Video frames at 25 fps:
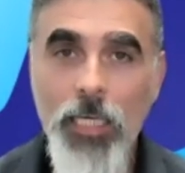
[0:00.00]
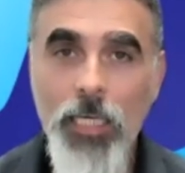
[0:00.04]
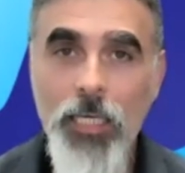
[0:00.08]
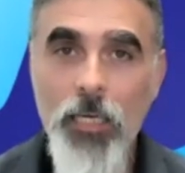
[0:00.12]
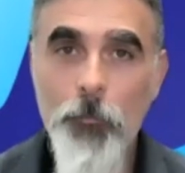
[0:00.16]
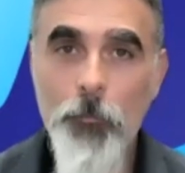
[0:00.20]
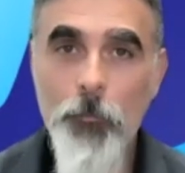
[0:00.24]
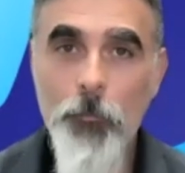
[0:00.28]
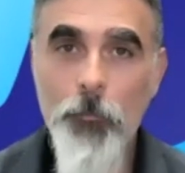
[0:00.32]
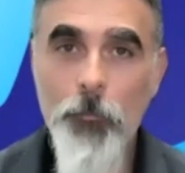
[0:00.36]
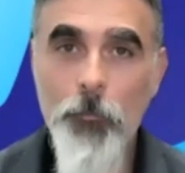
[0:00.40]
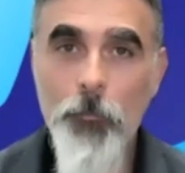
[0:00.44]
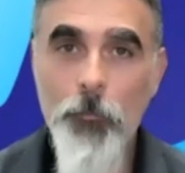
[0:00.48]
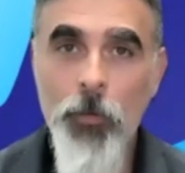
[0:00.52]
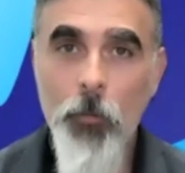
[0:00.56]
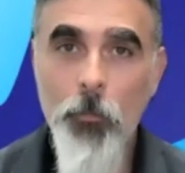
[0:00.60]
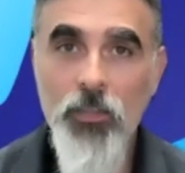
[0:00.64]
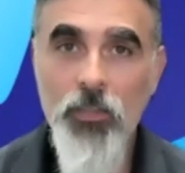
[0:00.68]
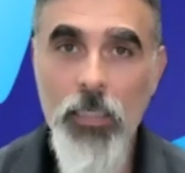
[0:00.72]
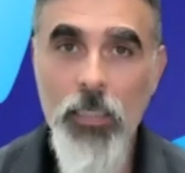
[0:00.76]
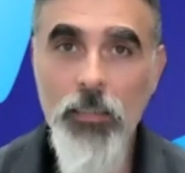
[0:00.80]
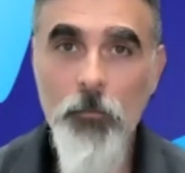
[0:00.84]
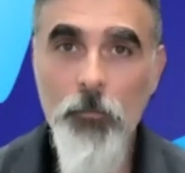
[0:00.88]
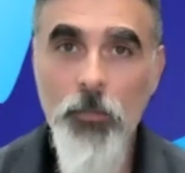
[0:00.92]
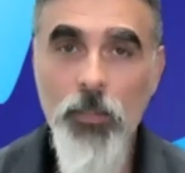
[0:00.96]
I get
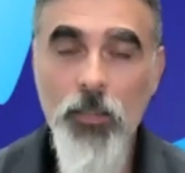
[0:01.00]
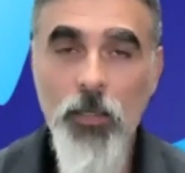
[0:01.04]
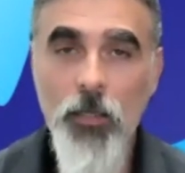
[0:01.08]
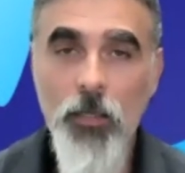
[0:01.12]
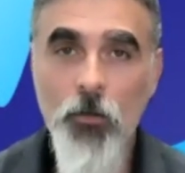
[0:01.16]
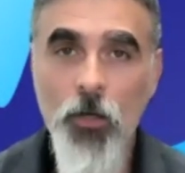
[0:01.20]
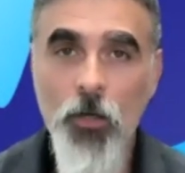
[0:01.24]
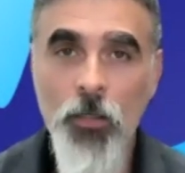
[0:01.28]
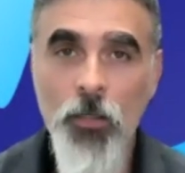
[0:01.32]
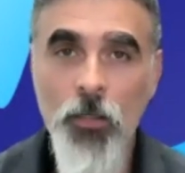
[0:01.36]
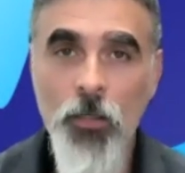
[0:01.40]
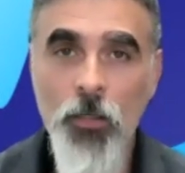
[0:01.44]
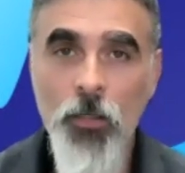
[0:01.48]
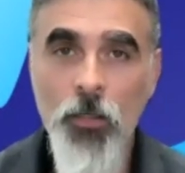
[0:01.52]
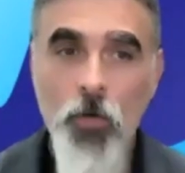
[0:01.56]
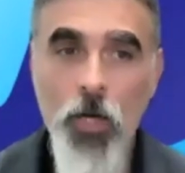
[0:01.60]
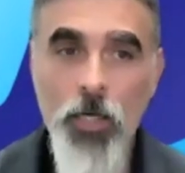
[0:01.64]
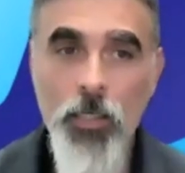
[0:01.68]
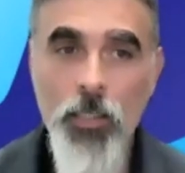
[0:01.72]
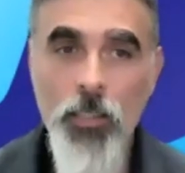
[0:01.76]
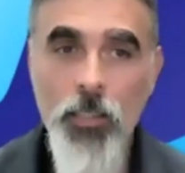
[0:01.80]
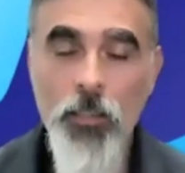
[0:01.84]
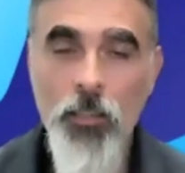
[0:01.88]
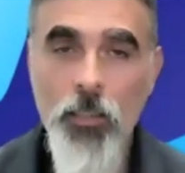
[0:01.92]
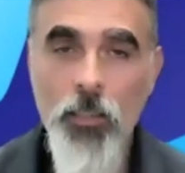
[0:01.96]
people sending me their
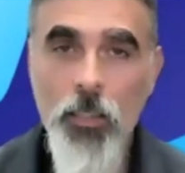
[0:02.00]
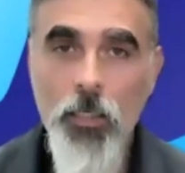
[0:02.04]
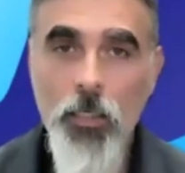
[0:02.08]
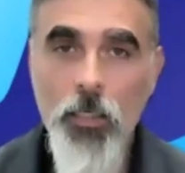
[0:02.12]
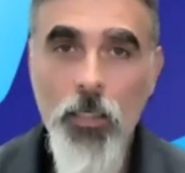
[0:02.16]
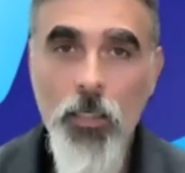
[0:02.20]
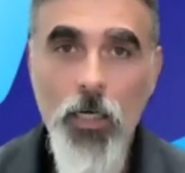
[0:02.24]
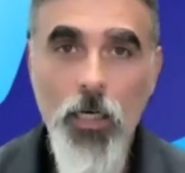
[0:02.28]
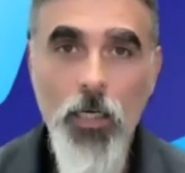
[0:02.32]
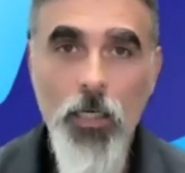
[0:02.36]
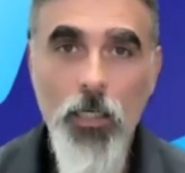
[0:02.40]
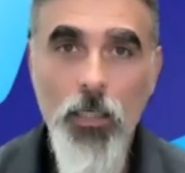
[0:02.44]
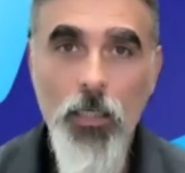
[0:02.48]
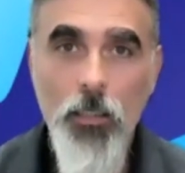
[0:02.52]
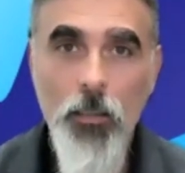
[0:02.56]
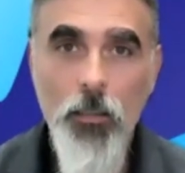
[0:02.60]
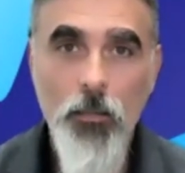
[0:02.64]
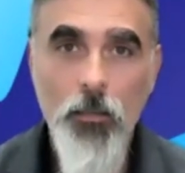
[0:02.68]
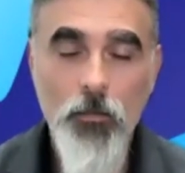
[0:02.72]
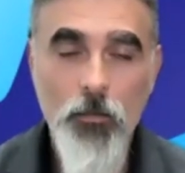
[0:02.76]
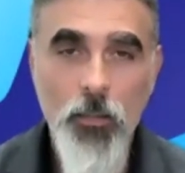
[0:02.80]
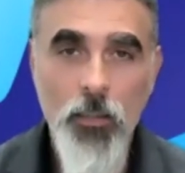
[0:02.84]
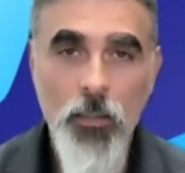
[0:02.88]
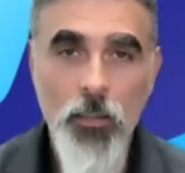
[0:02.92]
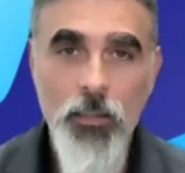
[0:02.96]
underwriting
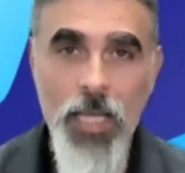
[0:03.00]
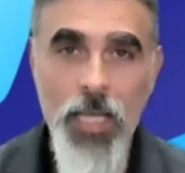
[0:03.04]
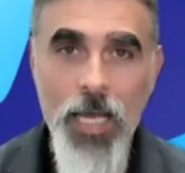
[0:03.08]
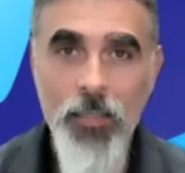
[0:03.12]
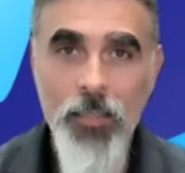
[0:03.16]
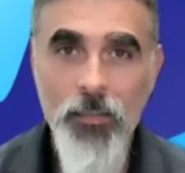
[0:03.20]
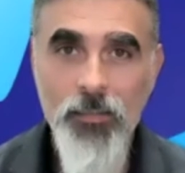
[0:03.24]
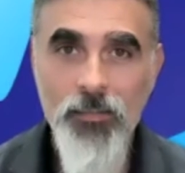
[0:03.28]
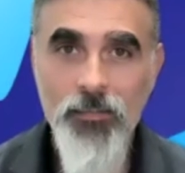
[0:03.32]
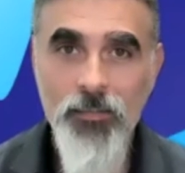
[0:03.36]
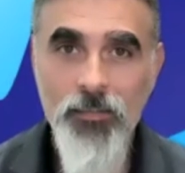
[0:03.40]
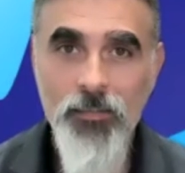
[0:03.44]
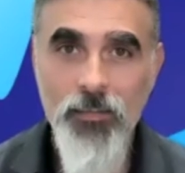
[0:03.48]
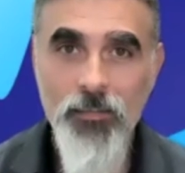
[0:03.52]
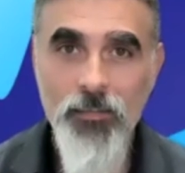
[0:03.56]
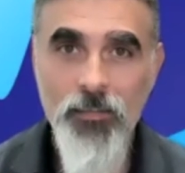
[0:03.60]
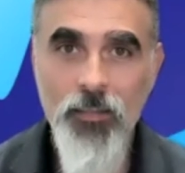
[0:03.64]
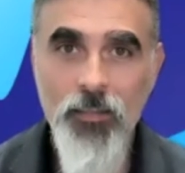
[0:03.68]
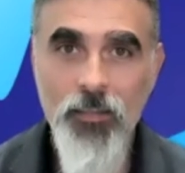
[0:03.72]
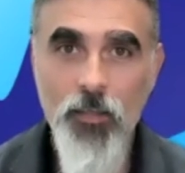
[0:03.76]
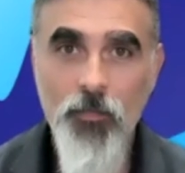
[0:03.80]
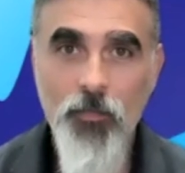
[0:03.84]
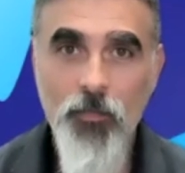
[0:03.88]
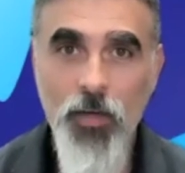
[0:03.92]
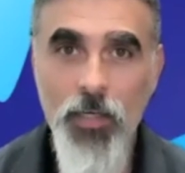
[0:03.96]

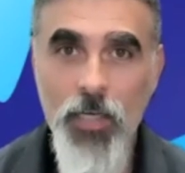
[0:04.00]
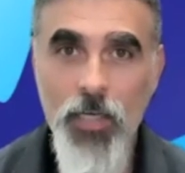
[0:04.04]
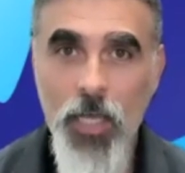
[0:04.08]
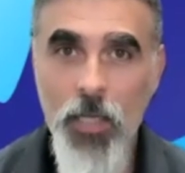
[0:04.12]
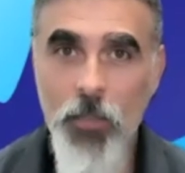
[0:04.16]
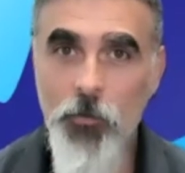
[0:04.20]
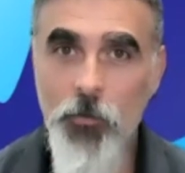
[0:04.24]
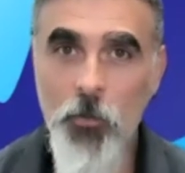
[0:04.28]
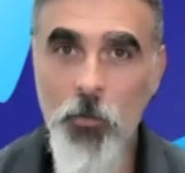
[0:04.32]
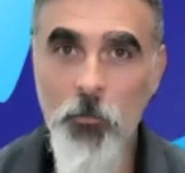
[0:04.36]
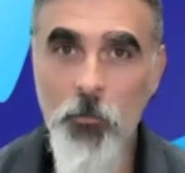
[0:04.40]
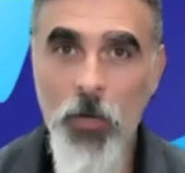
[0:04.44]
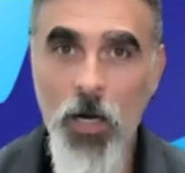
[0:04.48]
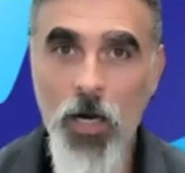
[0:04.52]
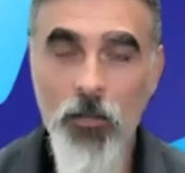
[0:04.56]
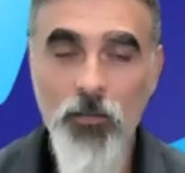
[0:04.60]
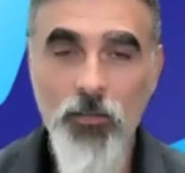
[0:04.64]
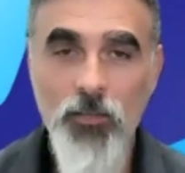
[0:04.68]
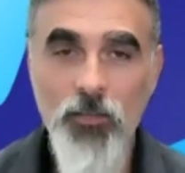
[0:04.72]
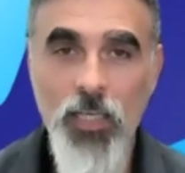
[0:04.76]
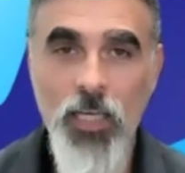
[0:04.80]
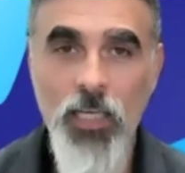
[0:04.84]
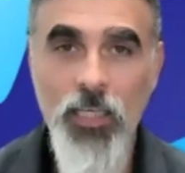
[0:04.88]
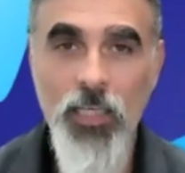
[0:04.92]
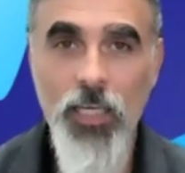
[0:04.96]
analysis and their financial
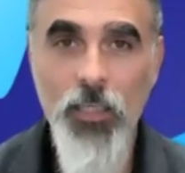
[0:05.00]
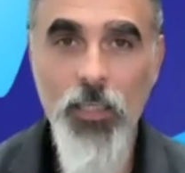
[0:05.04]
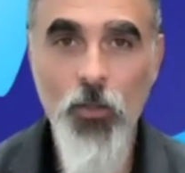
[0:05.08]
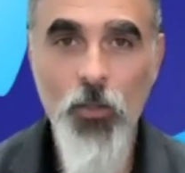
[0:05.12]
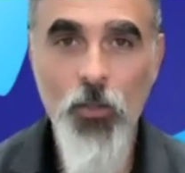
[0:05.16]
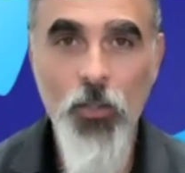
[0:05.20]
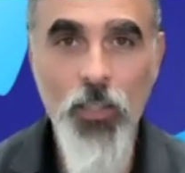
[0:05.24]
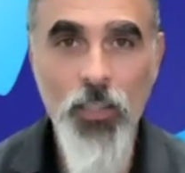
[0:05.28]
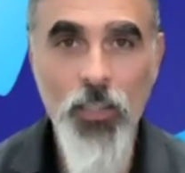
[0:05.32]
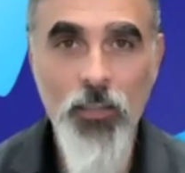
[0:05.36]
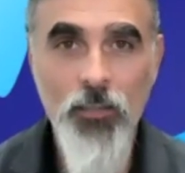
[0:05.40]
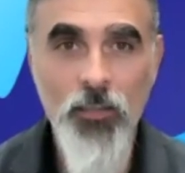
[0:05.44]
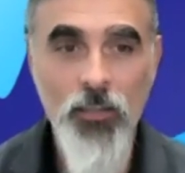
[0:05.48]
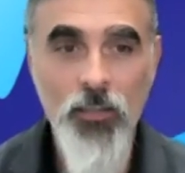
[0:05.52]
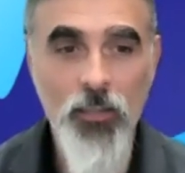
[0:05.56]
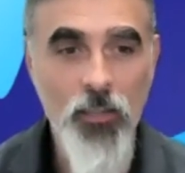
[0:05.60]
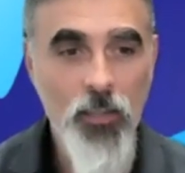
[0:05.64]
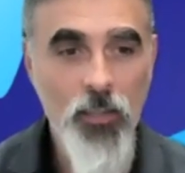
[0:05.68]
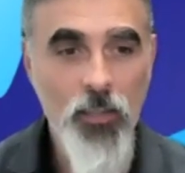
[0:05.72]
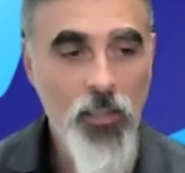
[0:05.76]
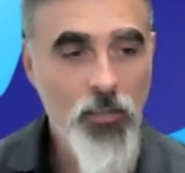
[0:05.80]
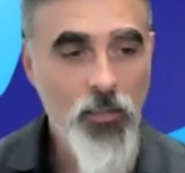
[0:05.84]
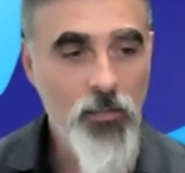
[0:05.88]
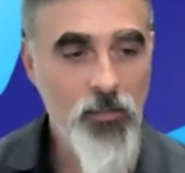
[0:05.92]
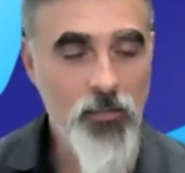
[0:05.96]
models, and I look
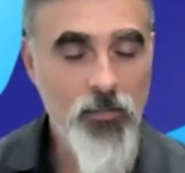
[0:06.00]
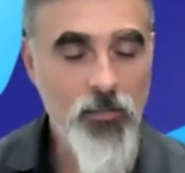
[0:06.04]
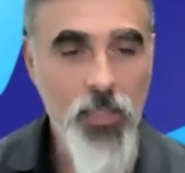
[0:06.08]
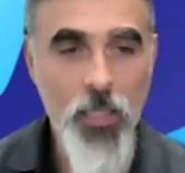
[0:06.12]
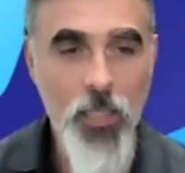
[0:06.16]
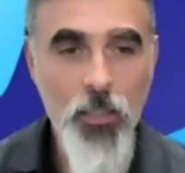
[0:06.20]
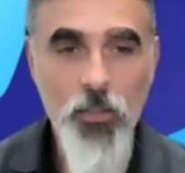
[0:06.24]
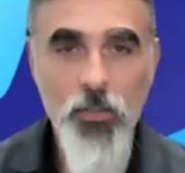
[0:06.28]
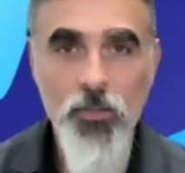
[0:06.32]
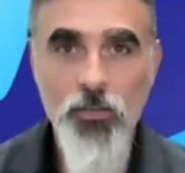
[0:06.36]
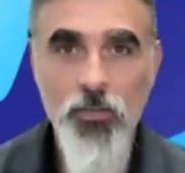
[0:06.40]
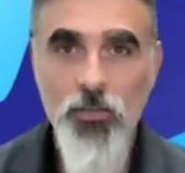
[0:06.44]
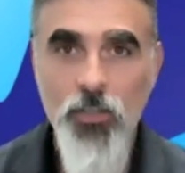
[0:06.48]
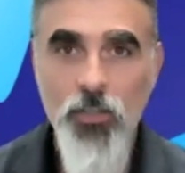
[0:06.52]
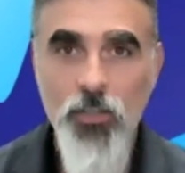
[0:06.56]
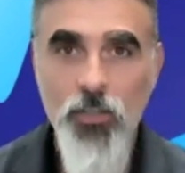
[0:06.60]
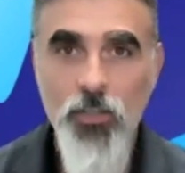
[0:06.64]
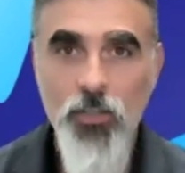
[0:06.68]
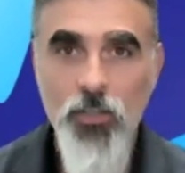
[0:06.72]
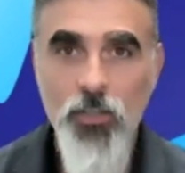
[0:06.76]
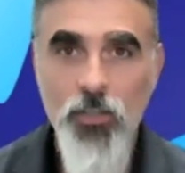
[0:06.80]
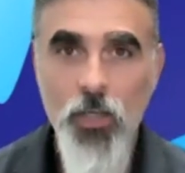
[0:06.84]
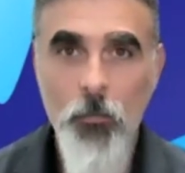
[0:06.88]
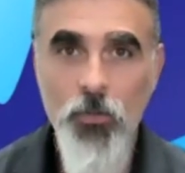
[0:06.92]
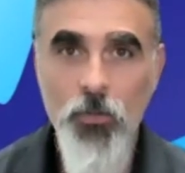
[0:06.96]
at the seller's
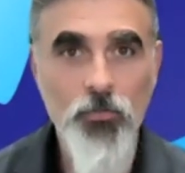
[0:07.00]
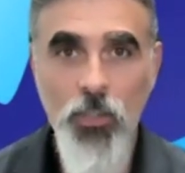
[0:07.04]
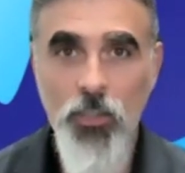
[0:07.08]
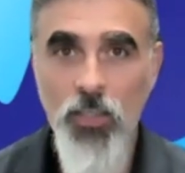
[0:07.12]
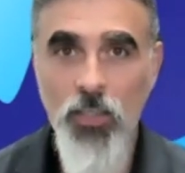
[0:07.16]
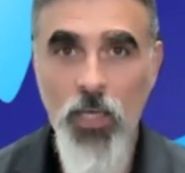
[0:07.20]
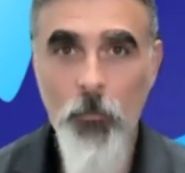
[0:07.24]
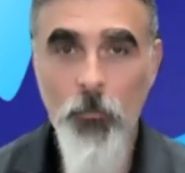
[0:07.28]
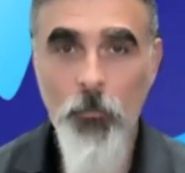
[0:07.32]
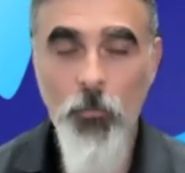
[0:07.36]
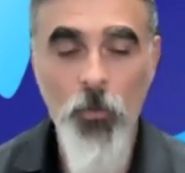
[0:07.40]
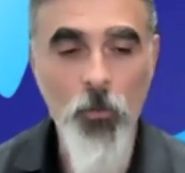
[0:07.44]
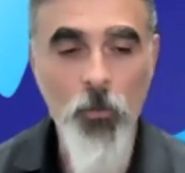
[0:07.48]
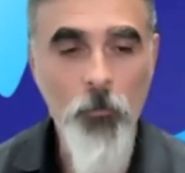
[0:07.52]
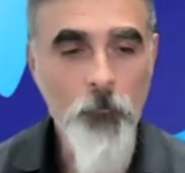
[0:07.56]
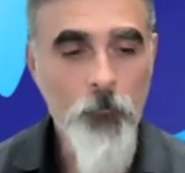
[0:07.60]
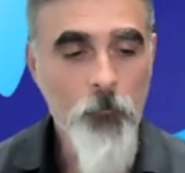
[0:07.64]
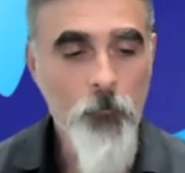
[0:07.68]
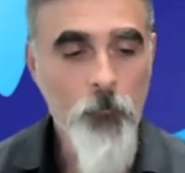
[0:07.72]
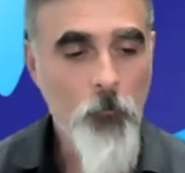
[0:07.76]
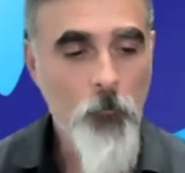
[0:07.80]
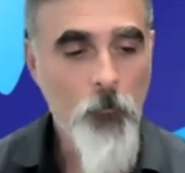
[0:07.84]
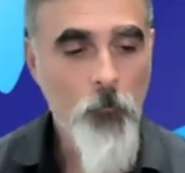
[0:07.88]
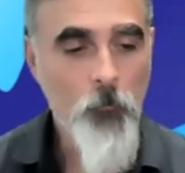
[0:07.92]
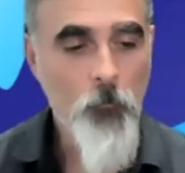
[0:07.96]
numbers, for
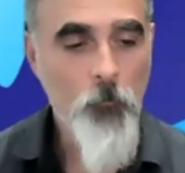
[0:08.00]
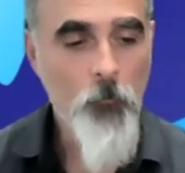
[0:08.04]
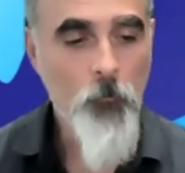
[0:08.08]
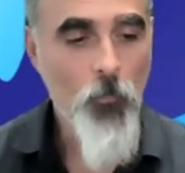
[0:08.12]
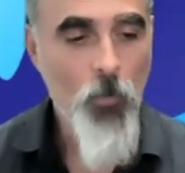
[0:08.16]
example,